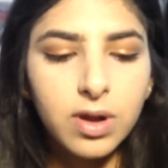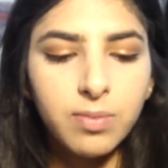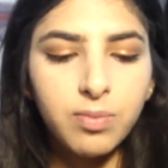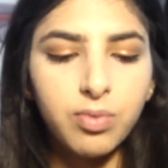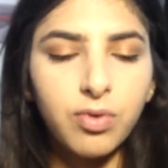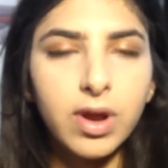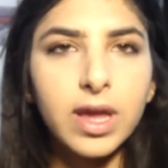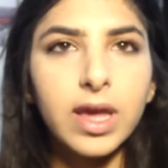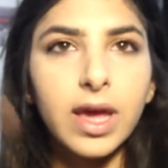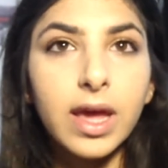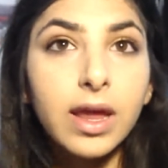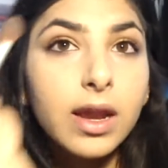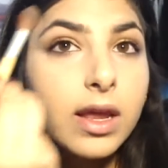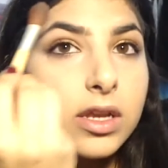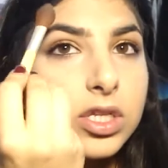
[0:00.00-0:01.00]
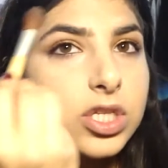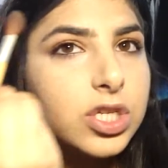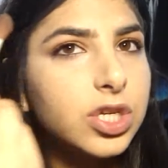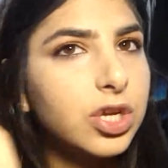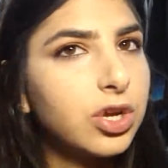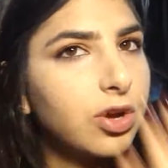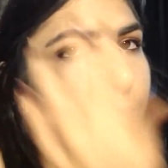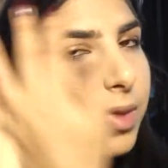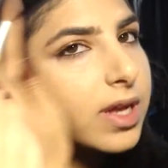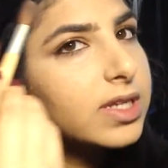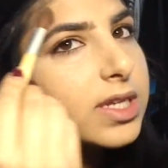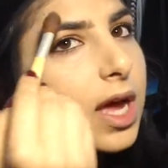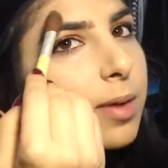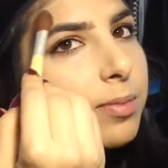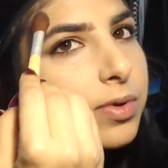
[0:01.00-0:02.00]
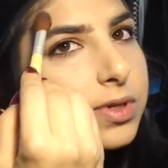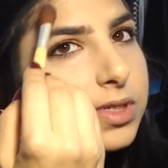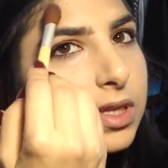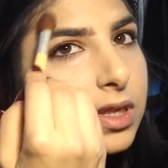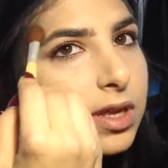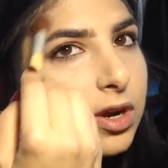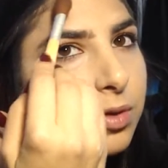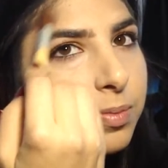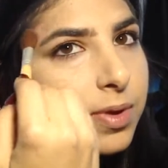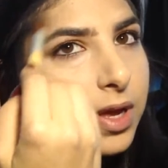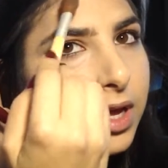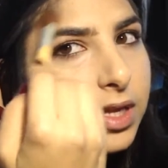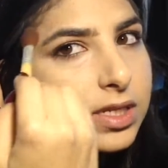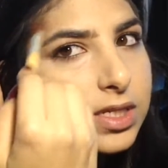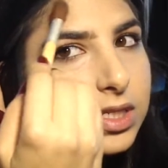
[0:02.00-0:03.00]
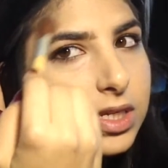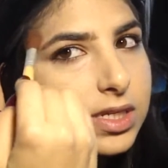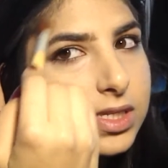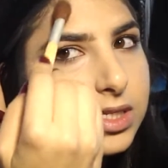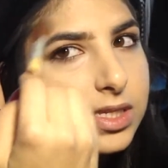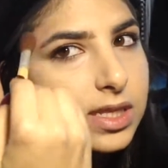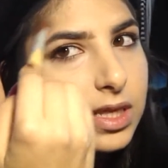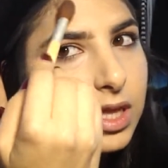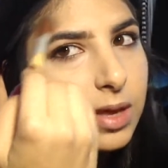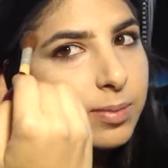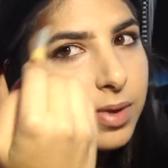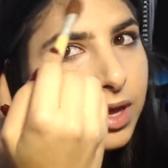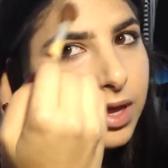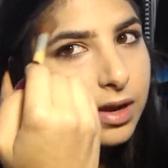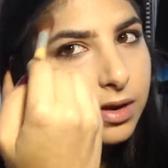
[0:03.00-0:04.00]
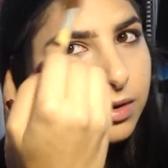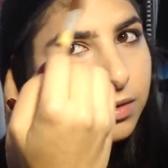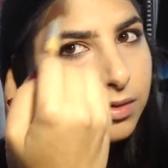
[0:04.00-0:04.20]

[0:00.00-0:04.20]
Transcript: to bring it into my temples a little bit to slim it.